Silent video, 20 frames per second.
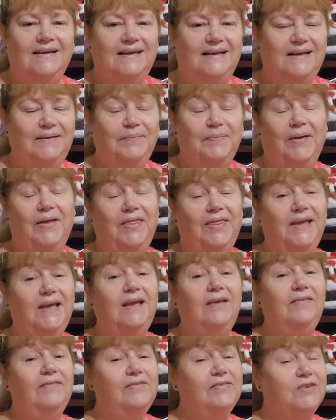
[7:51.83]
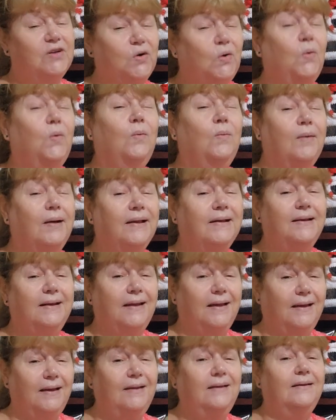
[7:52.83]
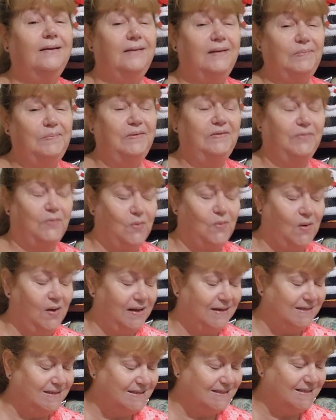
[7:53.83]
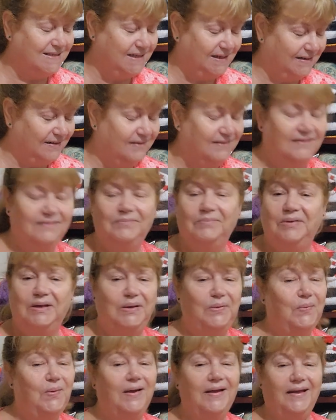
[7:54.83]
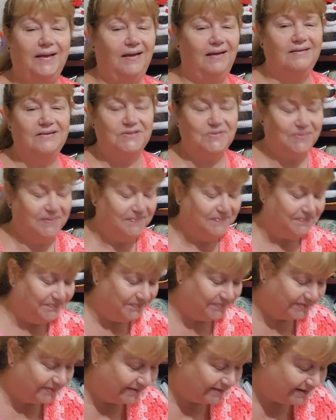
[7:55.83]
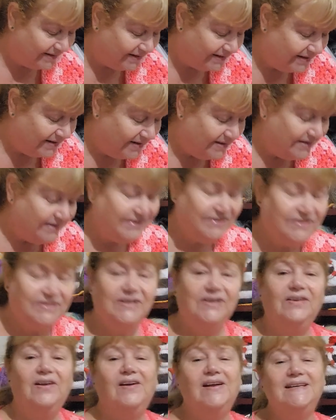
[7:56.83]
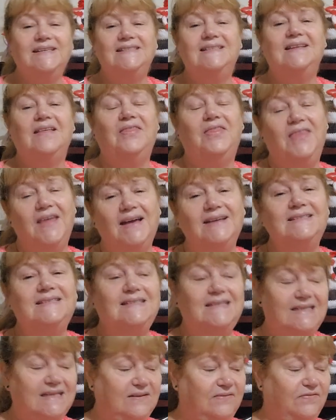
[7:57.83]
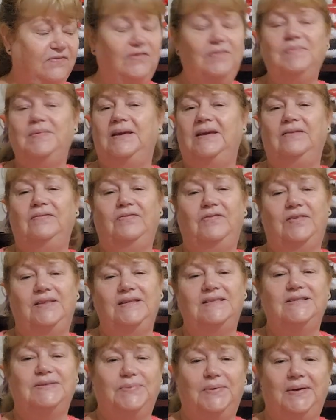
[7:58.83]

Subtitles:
I think if he caught one and ate it, he'd be quite sick, but he won't catch one. So guys, that's it for me for this